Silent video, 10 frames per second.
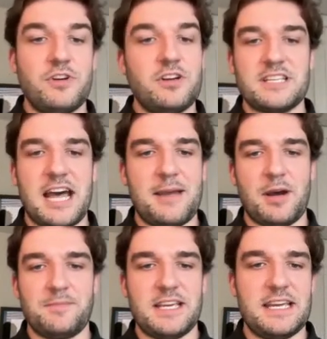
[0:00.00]
real-time
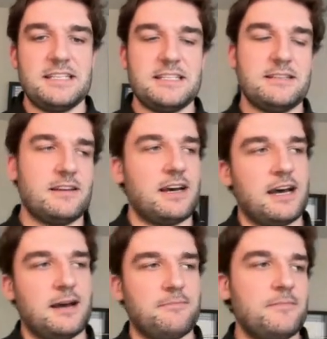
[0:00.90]
updates.
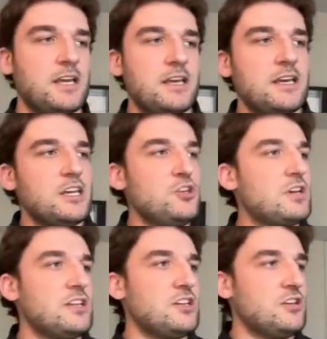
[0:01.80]
You
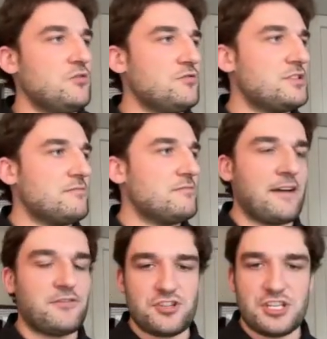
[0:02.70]
can use
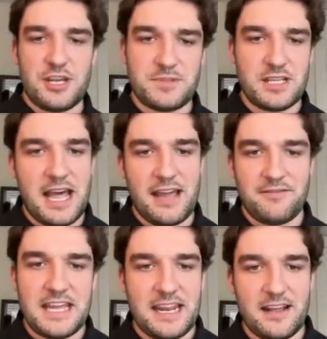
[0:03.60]
AfterShip's
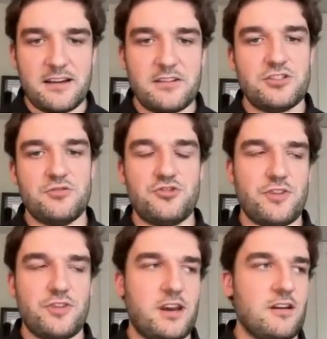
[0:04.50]
live data to
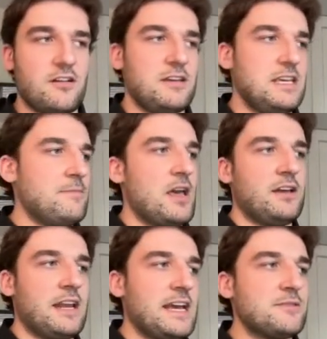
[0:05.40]
trigger
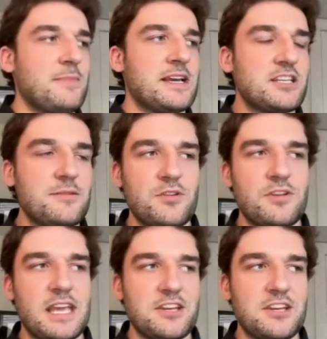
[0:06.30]
email and SMS
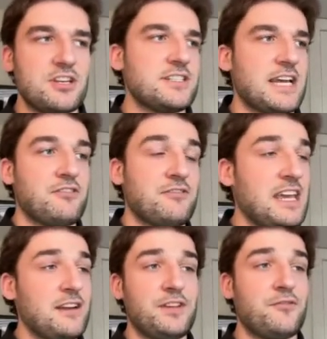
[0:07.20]
communications, either
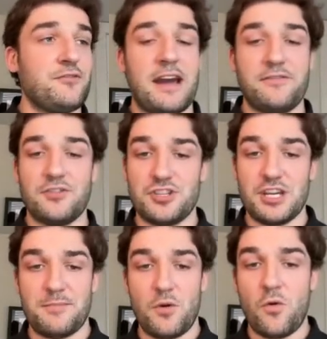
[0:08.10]
natively through
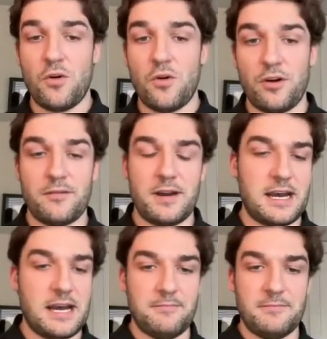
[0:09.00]
AfterShip or
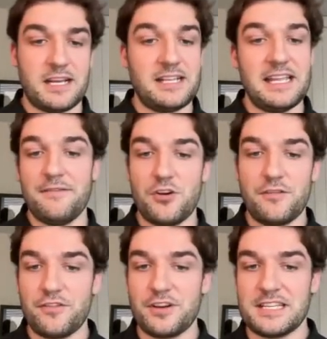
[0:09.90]
a
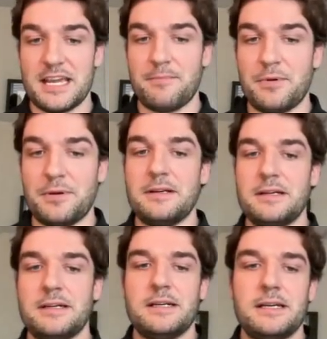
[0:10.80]
Klaviyo, for example.